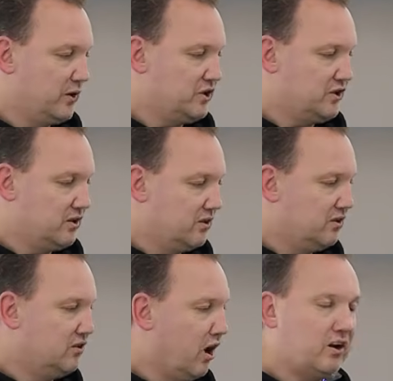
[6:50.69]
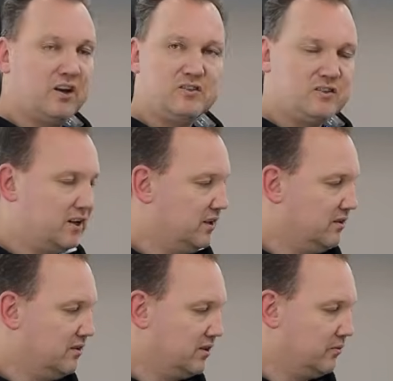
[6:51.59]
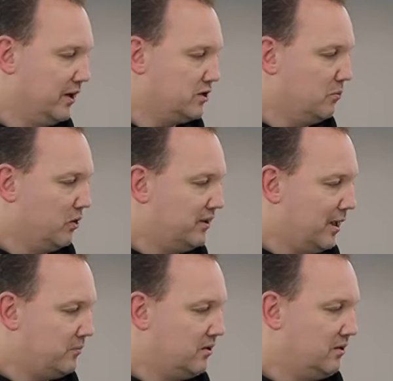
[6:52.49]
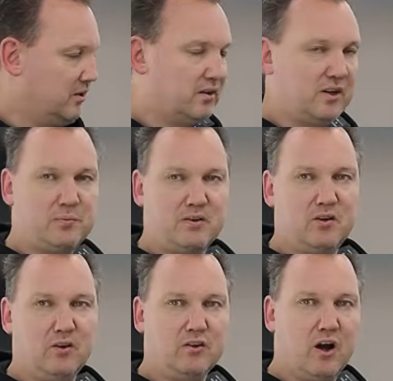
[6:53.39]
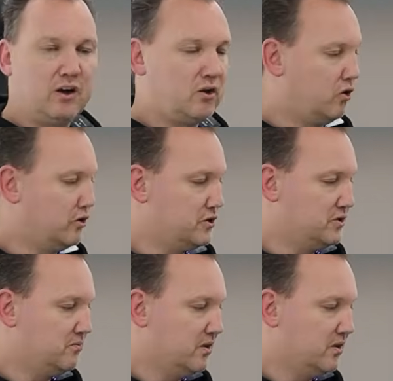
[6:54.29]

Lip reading: which darkens and creates more depth, especially on darker colors,